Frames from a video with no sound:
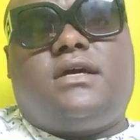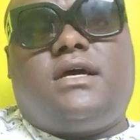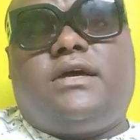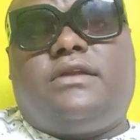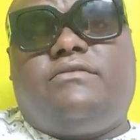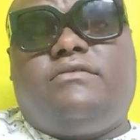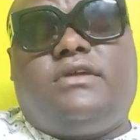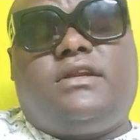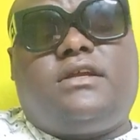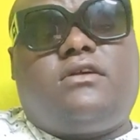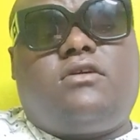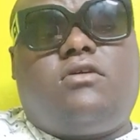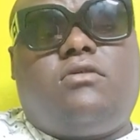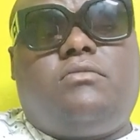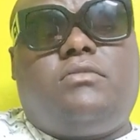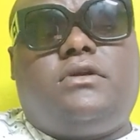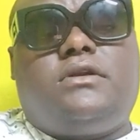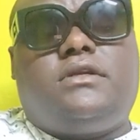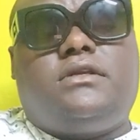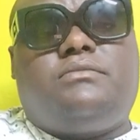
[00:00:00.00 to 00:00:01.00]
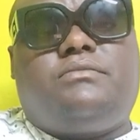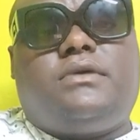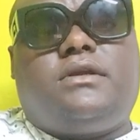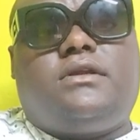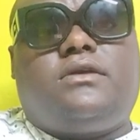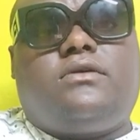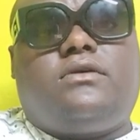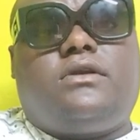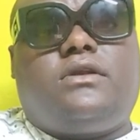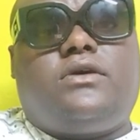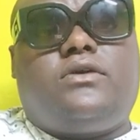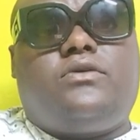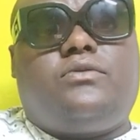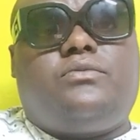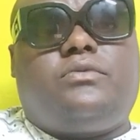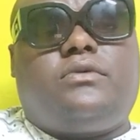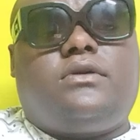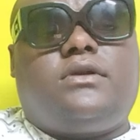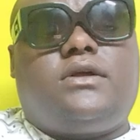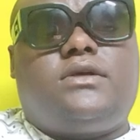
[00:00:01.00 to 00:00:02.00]
are very common depending on how you
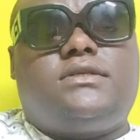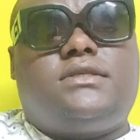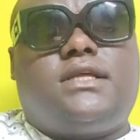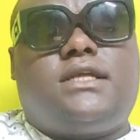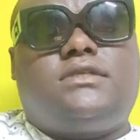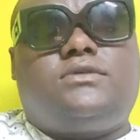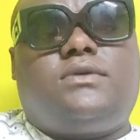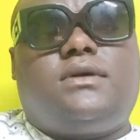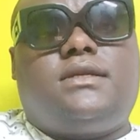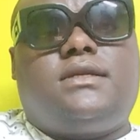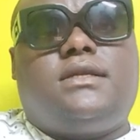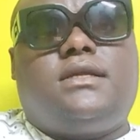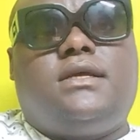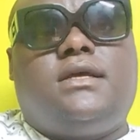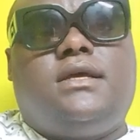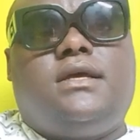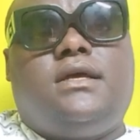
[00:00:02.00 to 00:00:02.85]
pronounce that one.